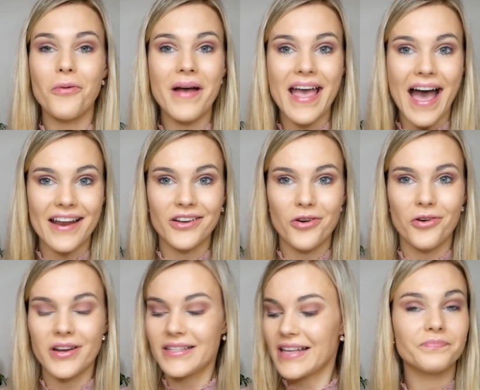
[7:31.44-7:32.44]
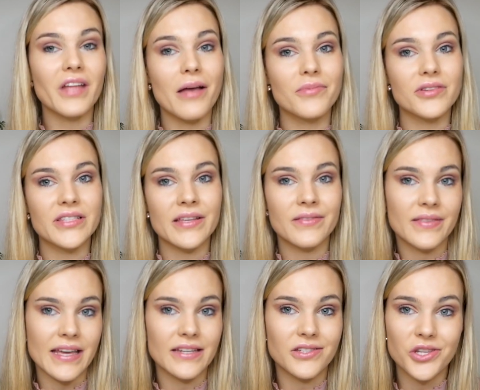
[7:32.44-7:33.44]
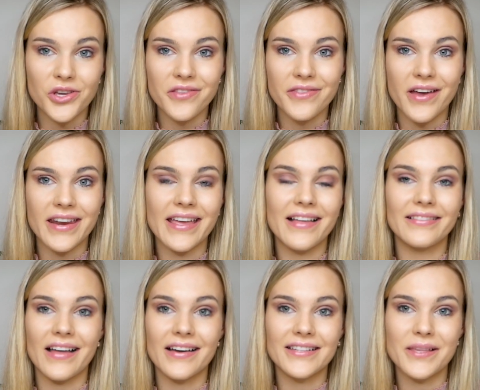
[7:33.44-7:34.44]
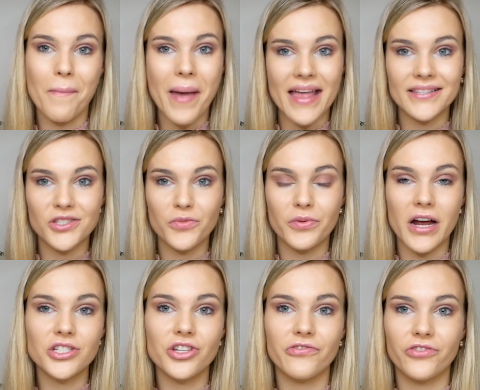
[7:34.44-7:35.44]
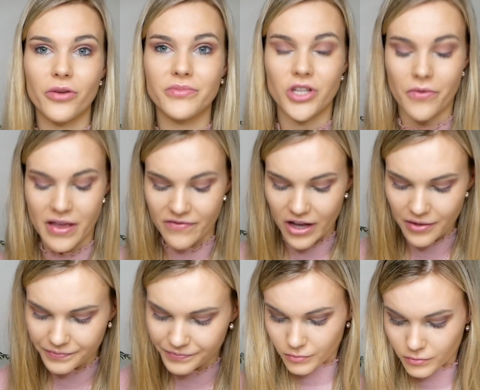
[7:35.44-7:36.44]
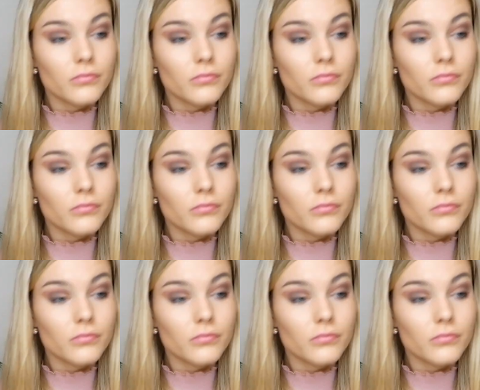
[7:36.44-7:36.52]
For my outer corners, I'm using the 230 Luxe pencil brush from Zoeva.